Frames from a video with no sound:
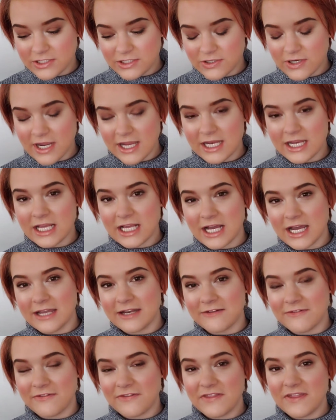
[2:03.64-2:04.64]
trying to
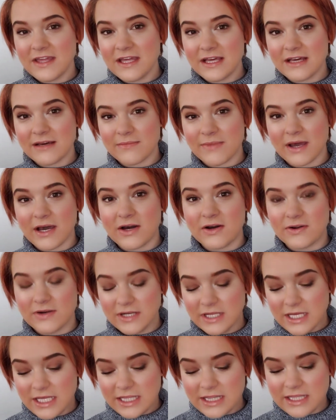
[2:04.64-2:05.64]
kind of think
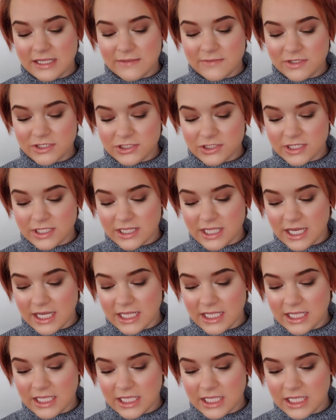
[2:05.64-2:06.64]
about the imagery
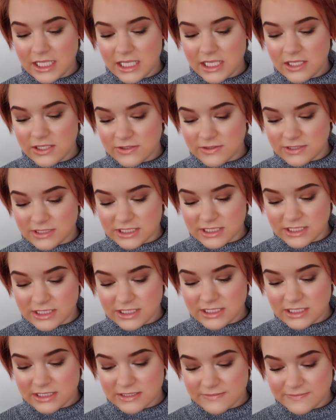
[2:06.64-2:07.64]
that he
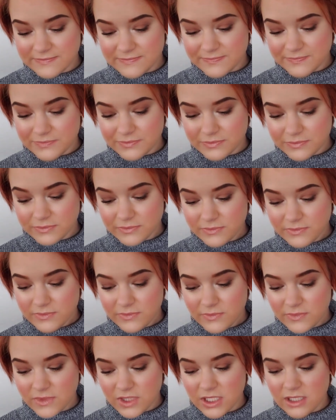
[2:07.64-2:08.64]
uses
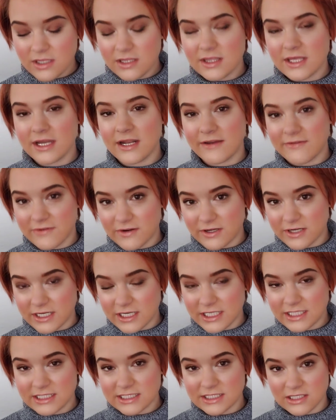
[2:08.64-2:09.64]
that I've heard
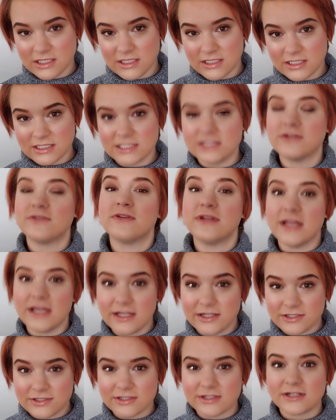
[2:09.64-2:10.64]
in his songs,
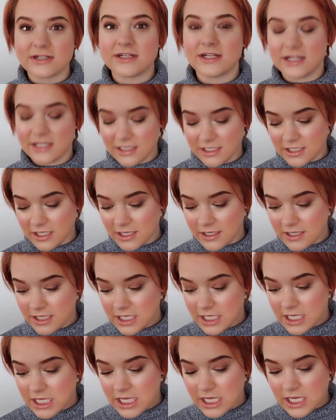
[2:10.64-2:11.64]
nature,
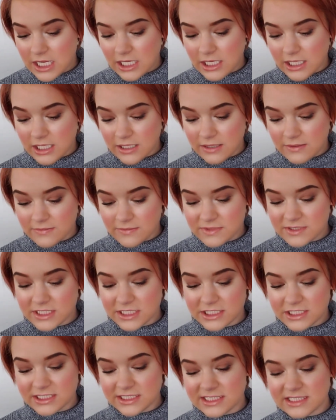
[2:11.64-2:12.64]

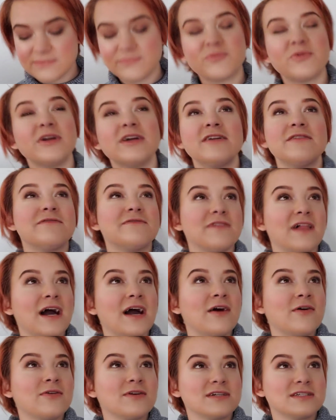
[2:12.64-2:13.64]
such as spring
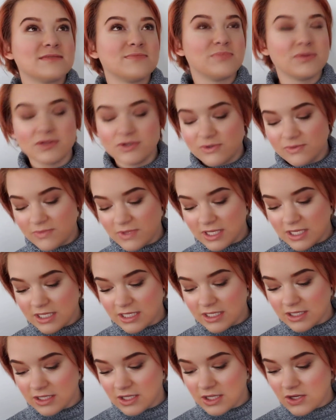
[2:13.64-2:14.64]
flowers
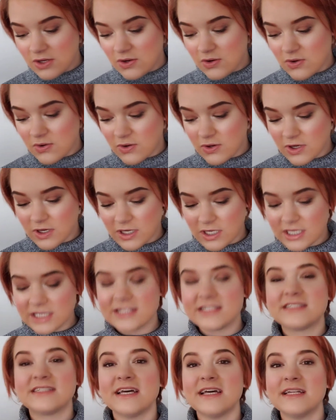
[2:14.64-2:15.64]
blooming or a
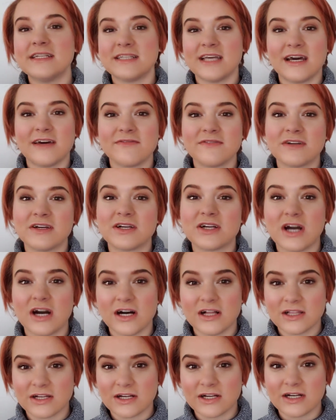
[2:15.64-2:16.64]
scent having a
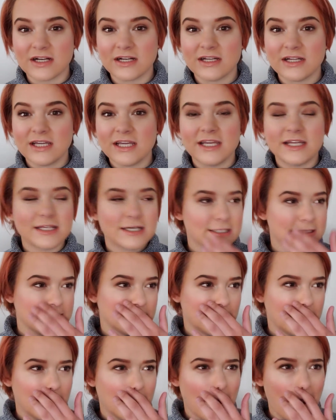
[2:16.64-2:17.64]
color. He talks
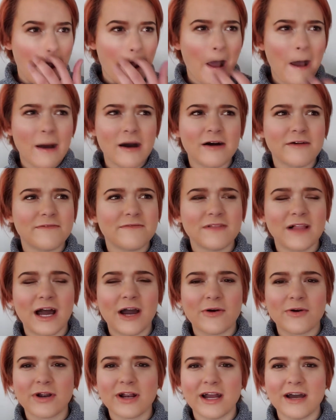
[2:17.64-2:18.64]
about a
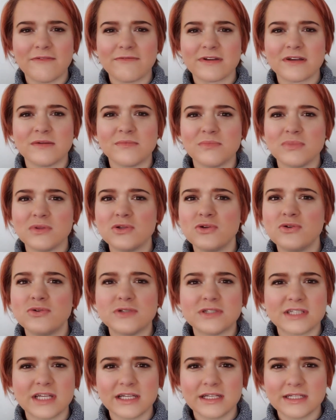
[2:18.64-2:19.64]
flower having a blue
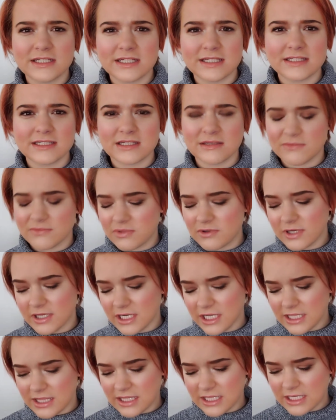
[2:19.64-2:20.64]
scent at some point,
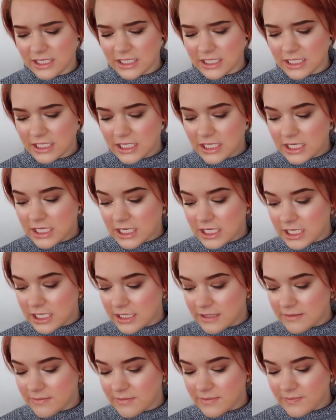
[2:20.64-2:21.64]
I think.
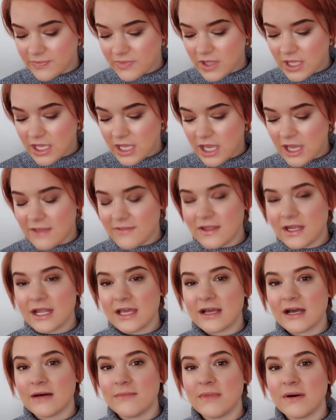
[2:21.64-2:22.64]
And then I
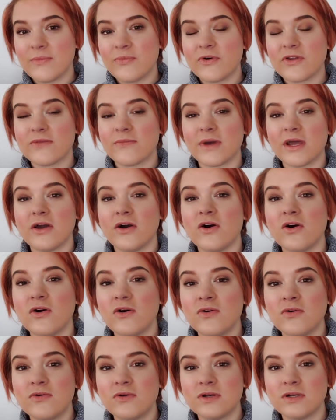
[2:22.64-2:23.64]
come up with my
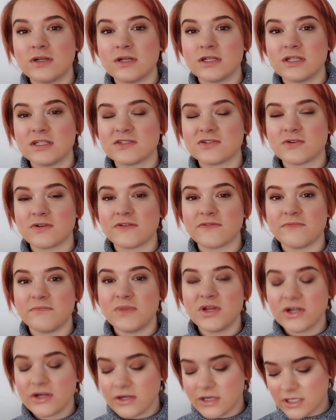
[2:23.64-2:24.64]
own sort of
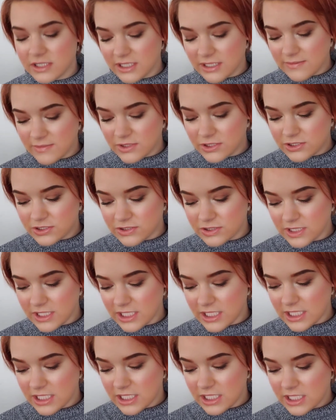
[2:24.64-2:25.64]
mirrored
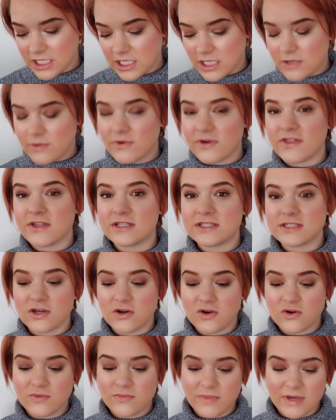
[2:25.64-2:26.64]
imagery with its
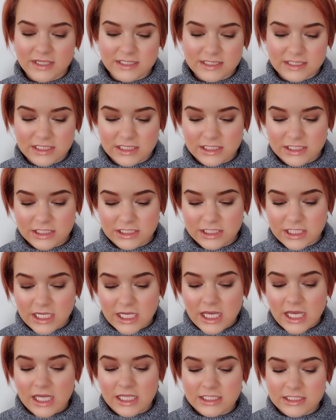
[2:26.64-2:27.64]
own message.
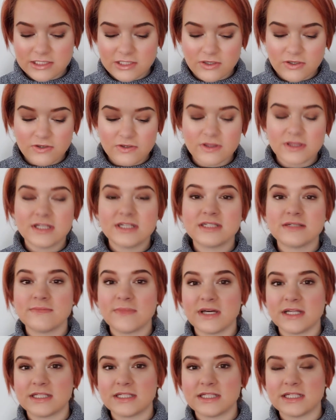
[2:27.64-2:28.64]
And so this
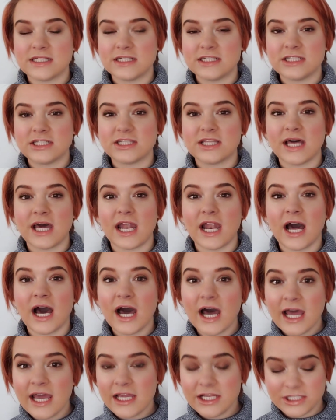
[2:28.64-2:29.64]
message that
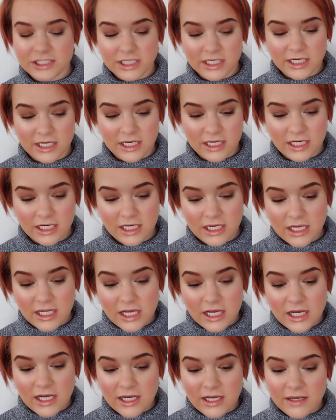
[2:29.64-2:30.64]
I share
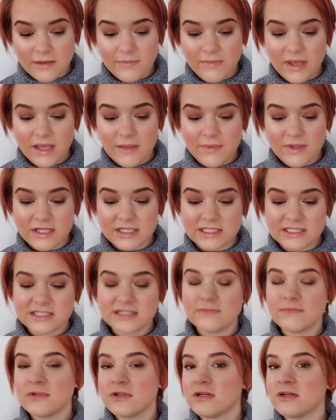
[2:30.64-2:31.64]
may be
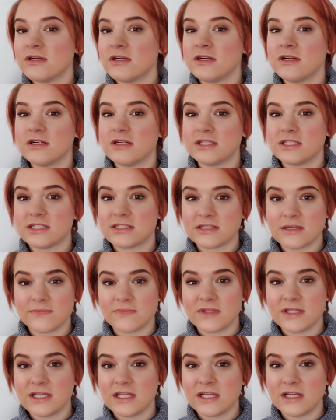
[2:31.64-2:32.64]
similar to
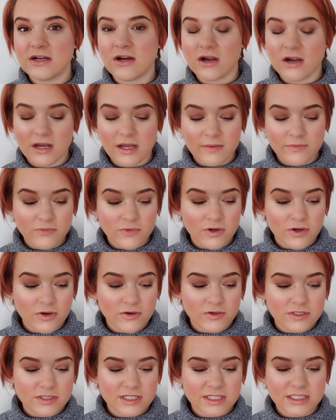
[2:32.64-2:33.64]
something RM
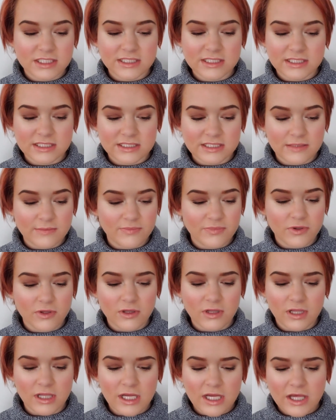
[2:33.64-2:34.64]
wrote, such as the
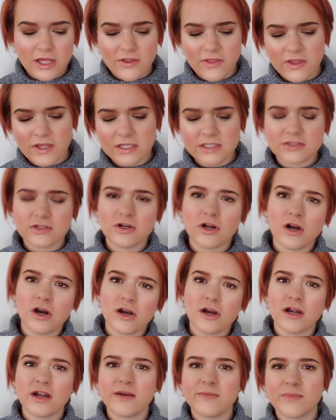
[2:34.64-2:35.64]
simple, things are
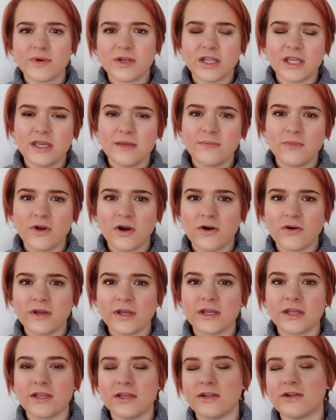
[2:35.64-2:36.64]
hard, but keep
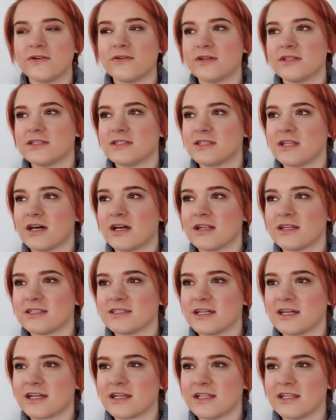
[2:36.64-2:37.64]
going. It's not
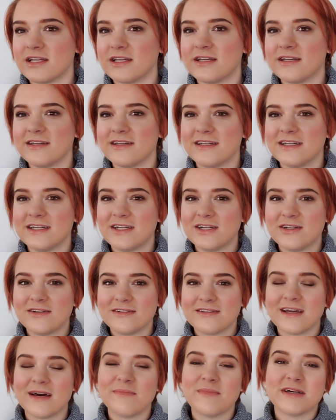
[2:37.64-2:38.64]
exactly,
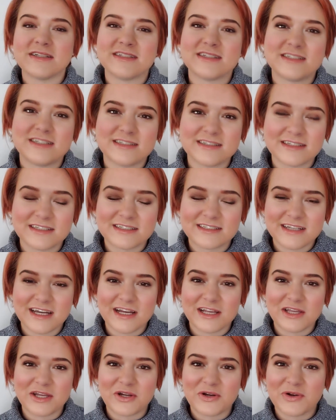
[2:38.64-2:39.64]
that message isn't
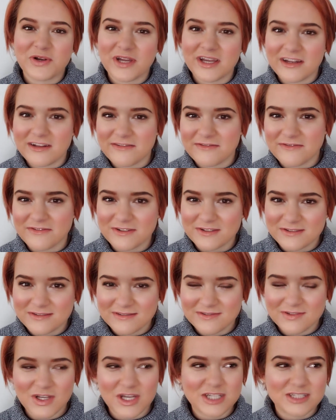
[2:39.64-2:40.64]
exactly creatively
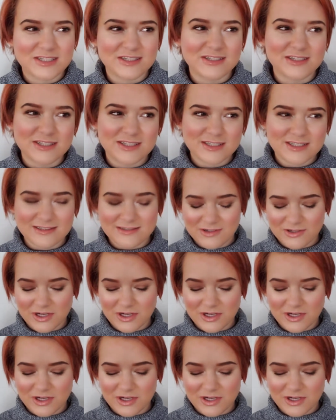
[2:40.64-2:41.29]
licensed,